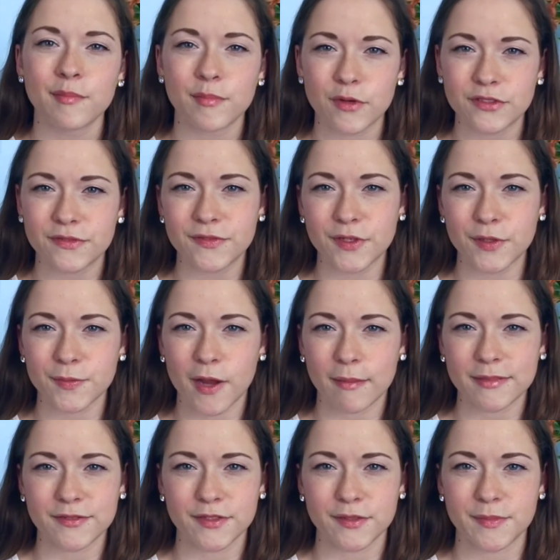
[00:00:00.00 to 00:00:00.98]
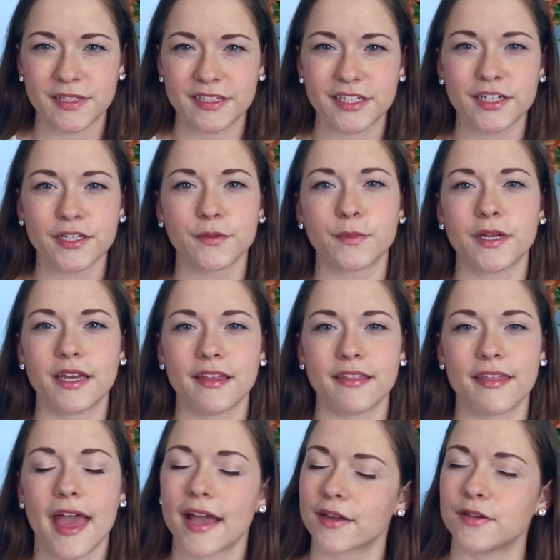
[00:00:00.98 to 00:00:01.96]
Most of you are probably familiar
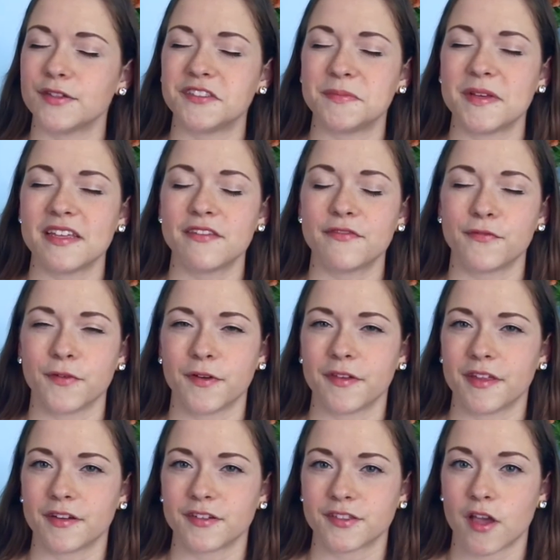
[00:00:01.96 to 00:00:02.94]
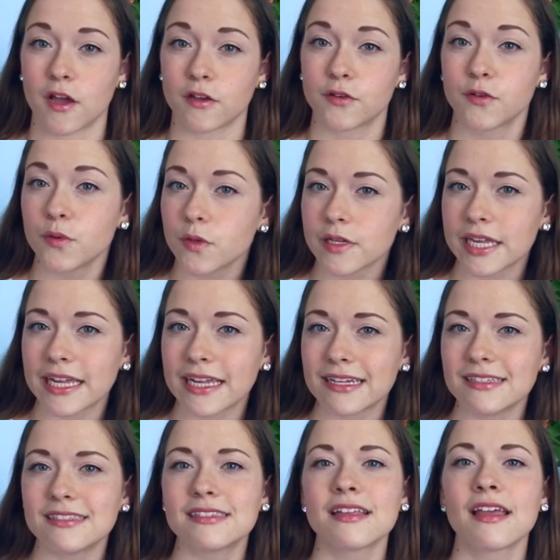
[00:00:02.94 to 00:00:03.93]
with Echosmith for their song Cool
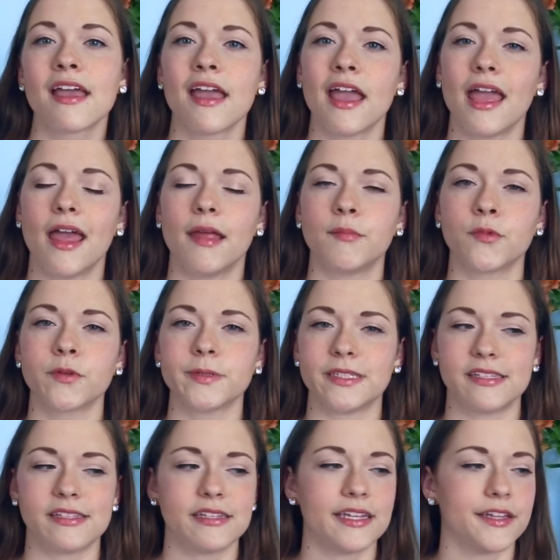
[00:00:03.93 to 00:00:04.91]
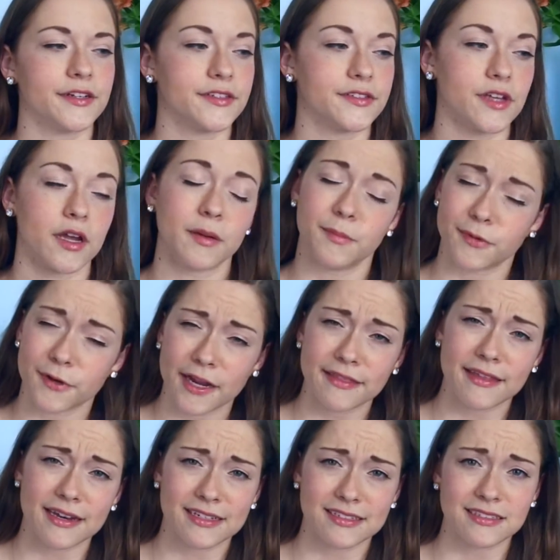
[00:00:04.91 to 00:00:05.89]
Kids, and more recently their song
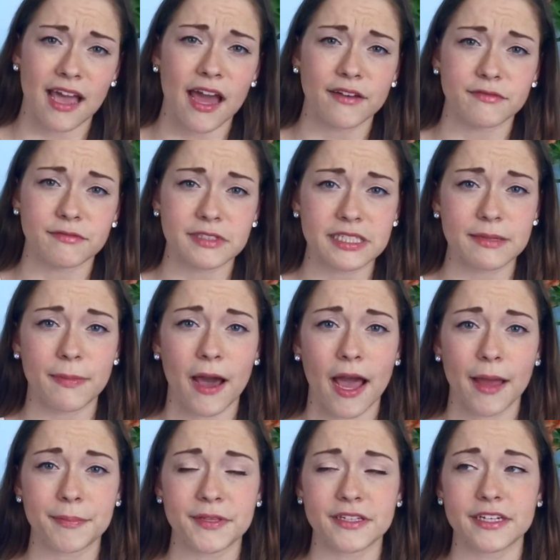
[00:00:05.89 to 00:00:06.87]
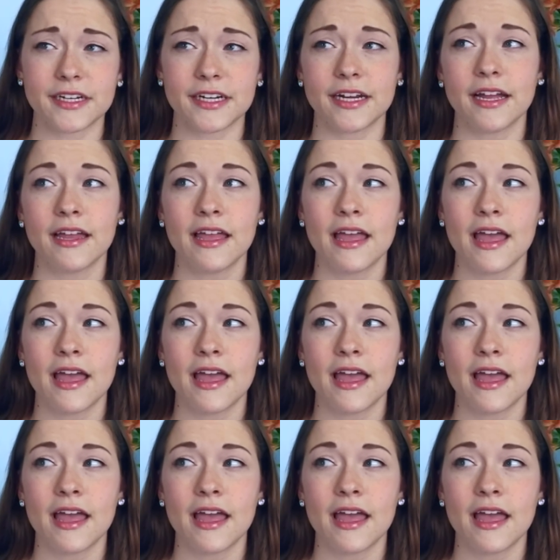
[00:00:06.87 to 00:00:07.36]
Bright that has gotten really popular.